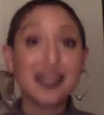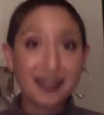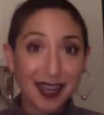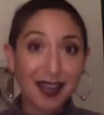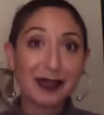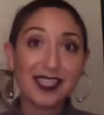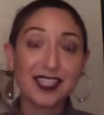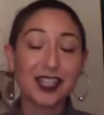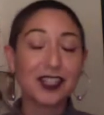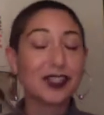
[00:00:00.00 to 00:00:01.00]
scan
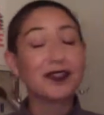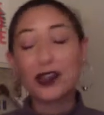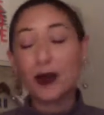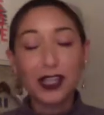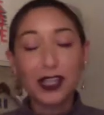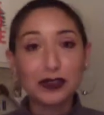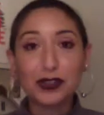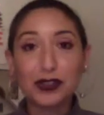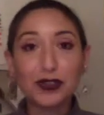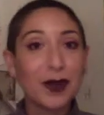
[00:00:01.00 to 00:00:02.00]
meditation. You can go on
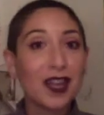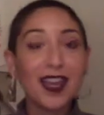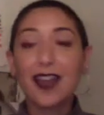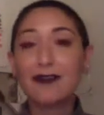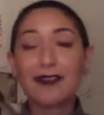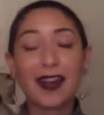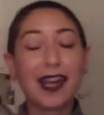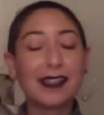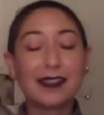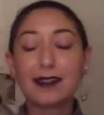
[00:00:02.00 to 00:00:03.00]
YouTube and
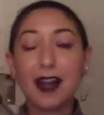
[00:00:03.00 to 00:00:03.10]
find